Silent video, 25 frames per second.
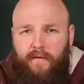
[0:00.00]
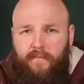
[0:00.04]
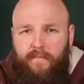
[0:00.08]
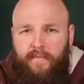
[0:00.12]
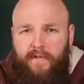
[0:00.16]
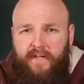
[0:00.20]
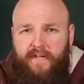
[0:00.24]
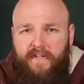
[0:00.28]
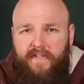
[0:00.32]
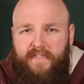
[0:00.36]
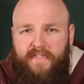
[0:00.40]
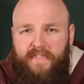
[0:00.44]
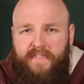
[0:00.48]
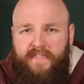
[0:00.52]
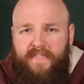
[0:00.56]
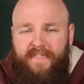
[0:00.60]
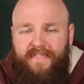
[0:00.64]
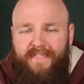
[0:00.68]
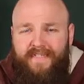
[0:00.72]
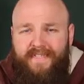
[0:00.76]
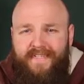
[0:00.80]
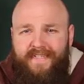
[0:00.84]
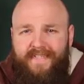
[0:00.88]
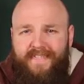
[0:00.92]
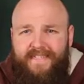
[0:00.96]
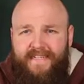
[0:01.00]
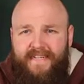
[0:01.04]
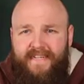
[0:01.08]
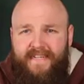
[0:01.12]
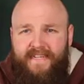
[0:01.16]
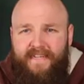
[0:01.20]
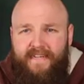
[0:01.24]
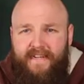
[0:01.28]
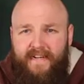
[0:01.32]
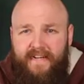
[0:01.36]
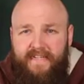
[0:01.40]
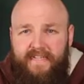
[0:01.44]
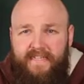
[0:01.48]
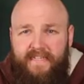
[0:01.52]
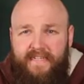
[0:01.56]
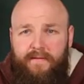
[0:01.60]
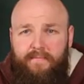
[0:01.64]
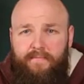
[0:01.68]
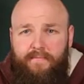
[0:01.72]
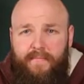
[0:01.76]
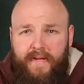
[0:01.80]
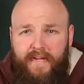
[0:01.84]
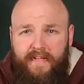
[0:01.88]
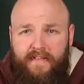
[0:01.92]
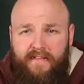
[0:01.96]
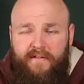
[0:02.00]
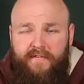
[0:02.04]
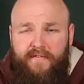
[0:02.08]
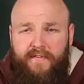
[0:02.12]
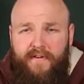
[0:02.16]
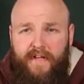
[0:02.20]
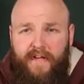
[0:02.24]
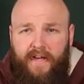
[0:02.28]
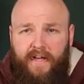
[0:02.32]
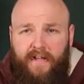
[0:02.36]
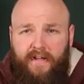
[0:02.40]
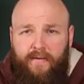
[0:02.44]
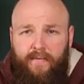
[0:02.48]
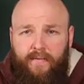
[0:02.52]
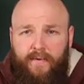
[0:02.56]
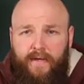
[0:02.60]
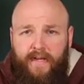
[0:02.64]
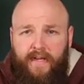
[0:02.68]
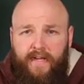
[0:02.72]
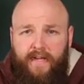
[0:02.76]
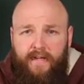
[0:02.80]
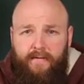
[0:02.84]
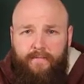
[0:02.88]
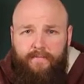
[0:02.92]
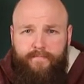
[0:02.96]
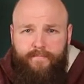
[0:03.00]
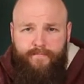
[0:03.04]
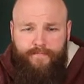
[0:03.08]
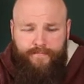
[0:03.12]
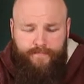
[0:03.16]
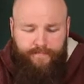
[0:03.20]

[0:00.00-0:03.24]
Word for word: Because in 1690, Peter Verhellenwegen,